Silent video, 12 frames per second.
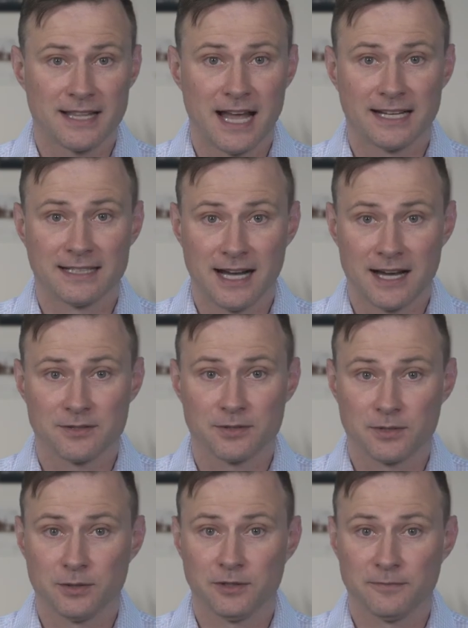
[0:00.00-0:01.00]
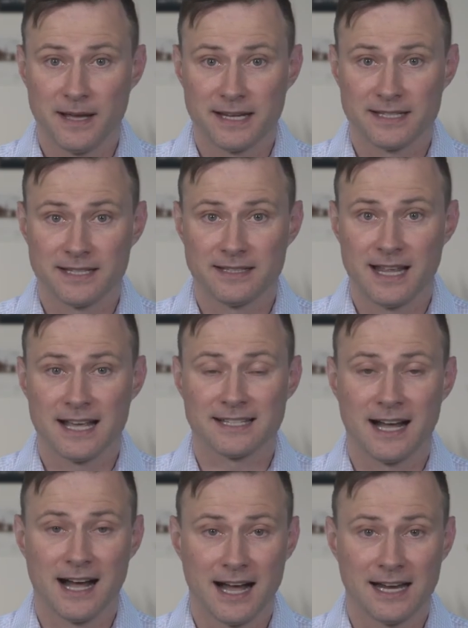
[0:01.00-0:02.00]
that Geisel School of Medicine has a
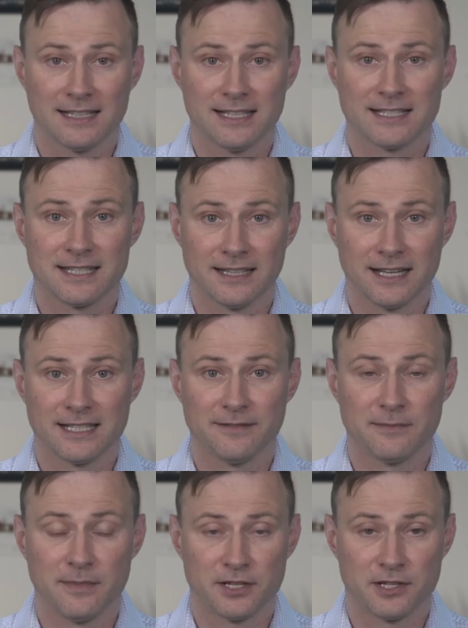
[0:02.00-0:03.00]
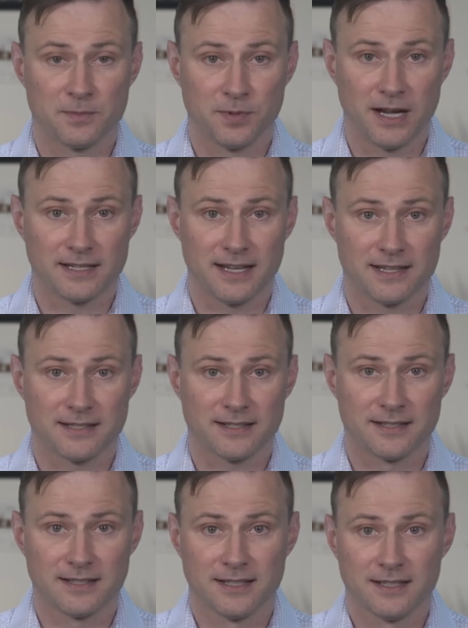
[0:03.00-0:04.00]
highly selective admissions process.
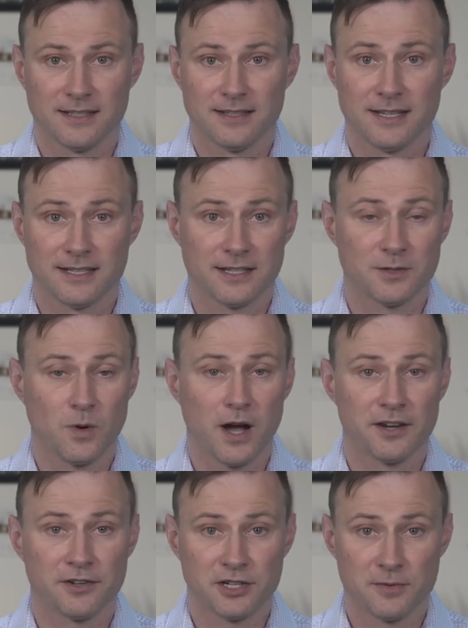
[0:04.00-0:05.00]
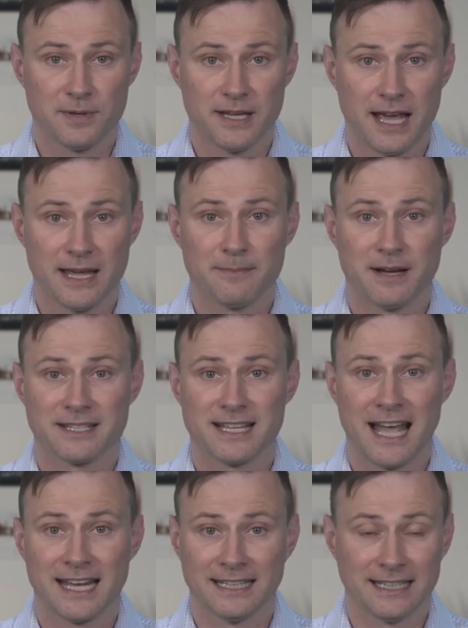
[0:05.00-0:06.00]
This is why your GPA must
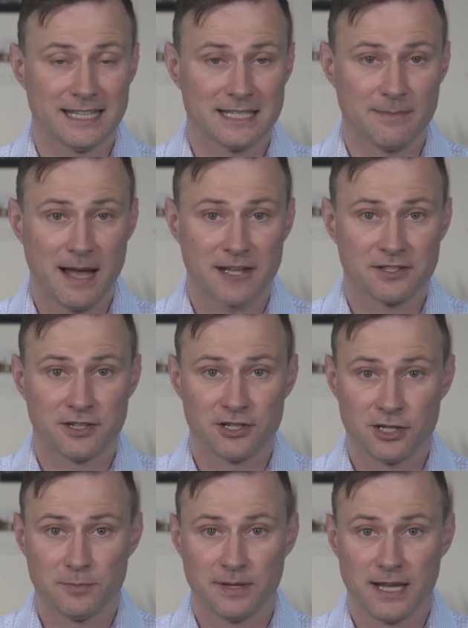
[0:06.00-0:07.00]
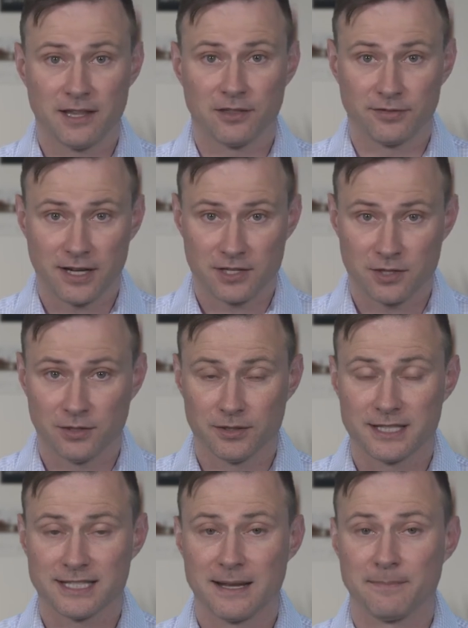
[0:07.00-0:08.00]
at least match the GPA
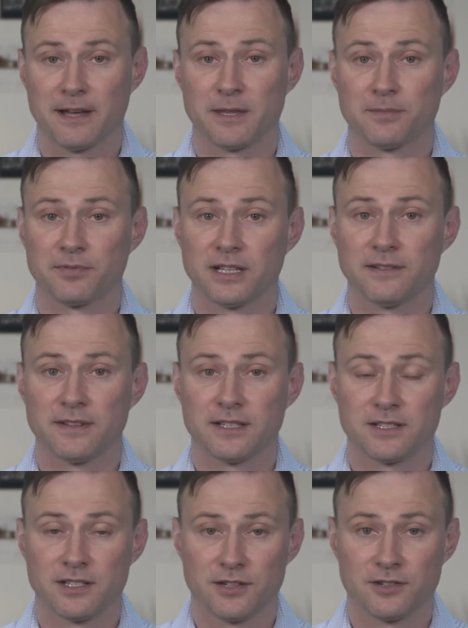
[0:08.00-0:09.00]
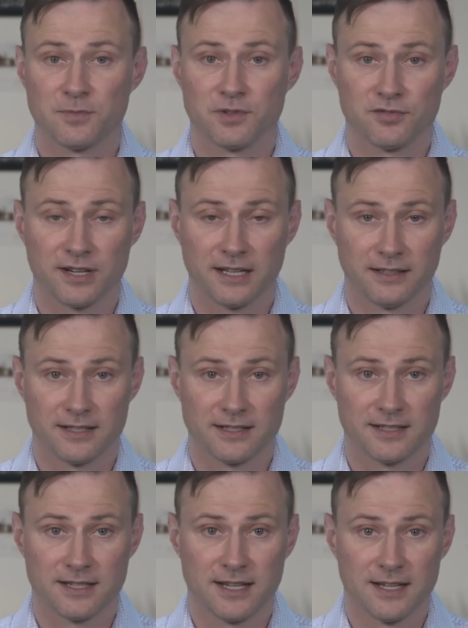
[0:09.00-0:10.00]
threshold set by the previous year's matriculants.